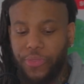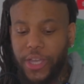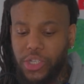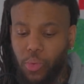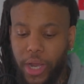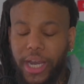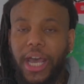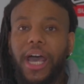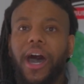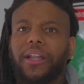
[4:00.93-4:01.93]
this one
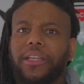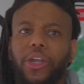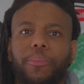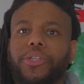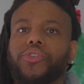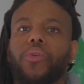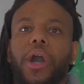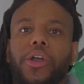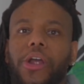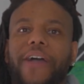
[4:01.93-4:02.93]
a little bit
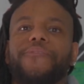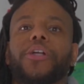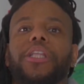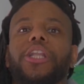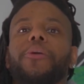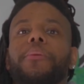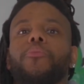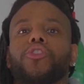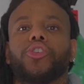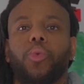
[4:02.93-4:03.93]
stronger. I felt a little bit
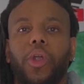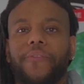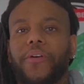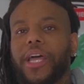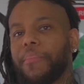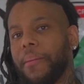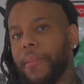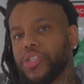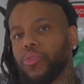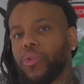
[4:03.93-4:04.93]
more swole. I felt like my
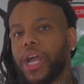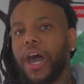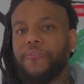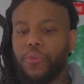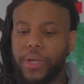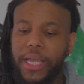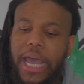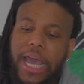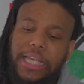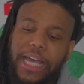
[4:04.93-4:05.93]
muscle recovery
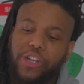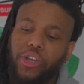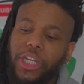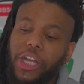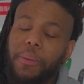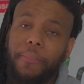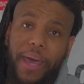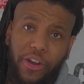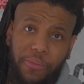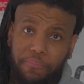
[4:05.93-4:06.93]
is actually a little bit
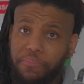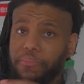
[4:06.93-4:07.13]
better